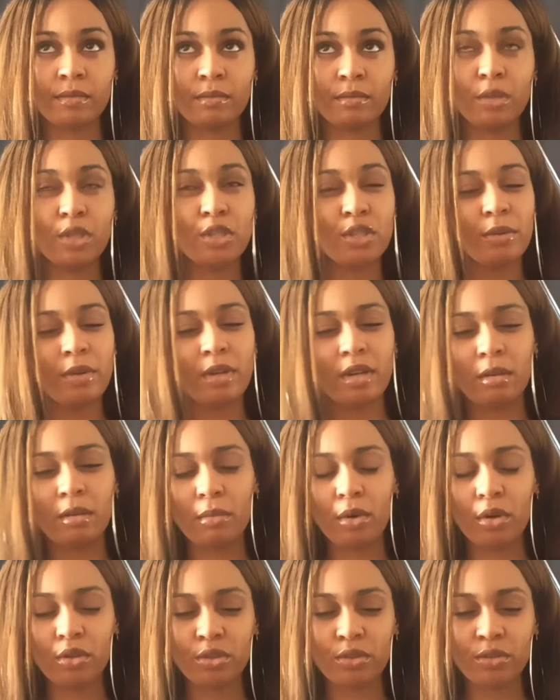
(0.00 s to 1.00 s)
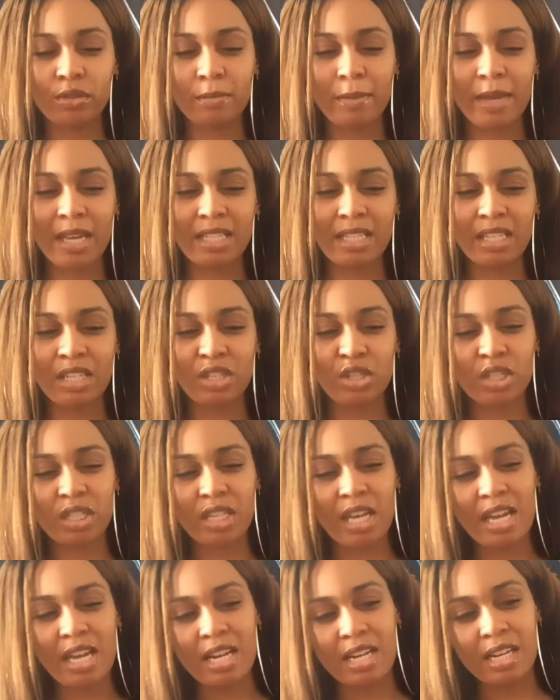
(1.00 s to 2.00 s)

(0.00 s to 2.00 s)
puts you in an emotional space and it's just kind